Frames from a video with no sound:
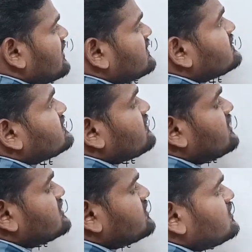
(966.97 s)
S is
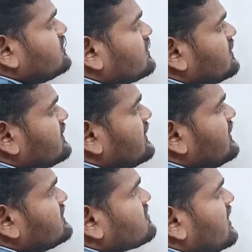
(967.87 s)
equals to
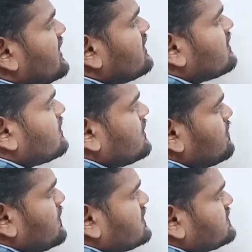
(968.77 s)
3t square
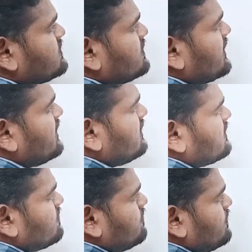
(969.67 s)
plus 2t
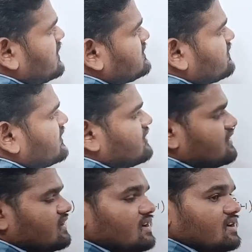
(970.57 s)
plus
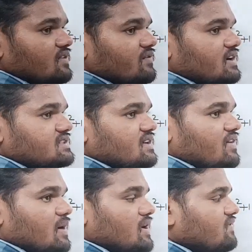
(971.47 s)
1. What is the
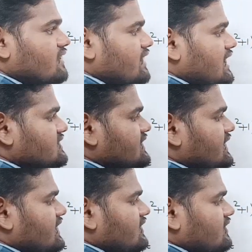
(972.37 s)
formula for
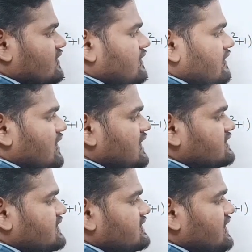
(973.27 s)
velocity?
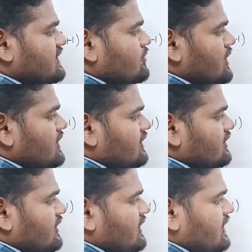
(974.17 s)
Velocity is nothing but
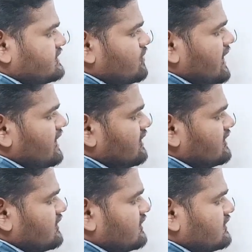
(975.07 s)
ds by
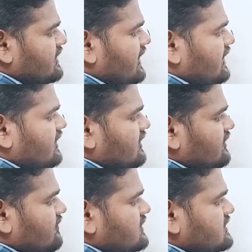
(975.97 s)
dt,
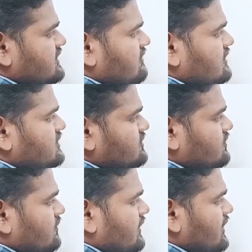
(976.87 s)
which is equals
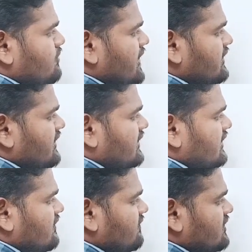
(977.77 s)
to d by
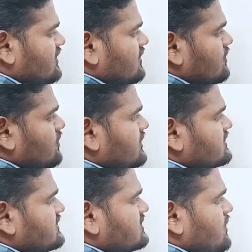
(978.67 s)
dt of what
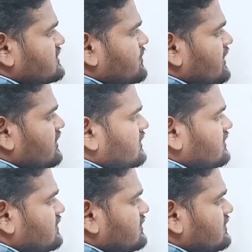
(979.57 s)
is displacement?